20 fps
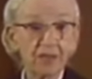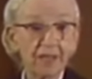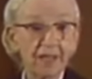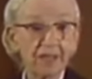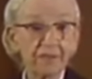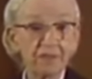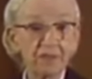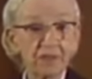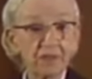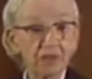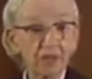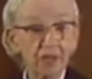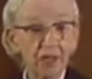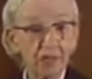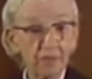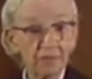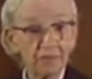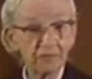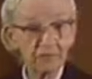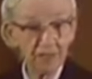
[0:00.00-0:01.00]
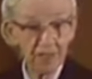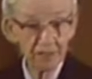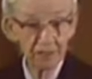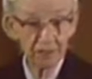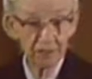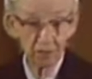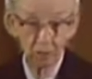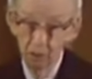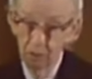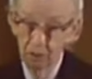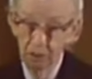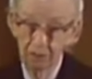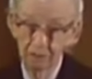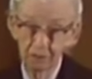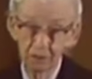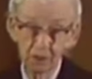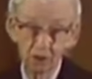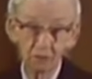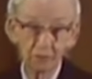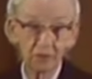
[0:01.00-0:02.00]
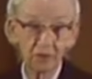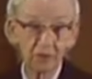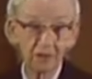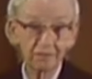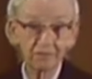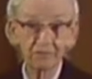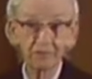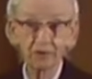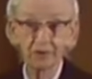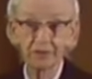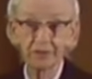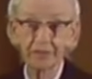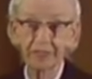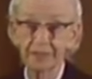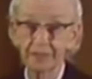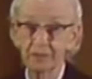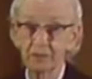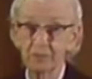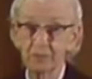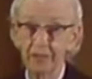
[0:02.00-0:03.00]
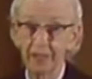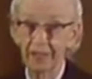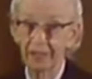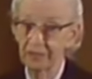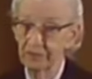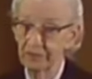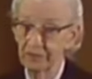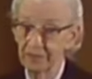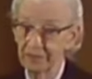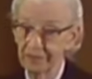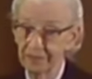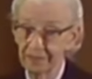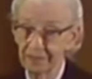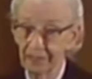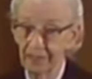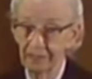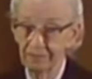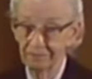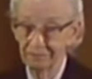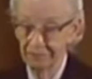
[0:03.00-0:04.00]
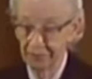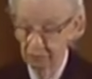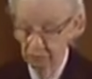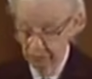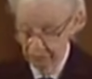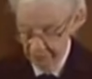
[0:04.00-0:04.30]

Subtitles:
Navy the job of testing all COBOL and Fortran compilers for the entire federal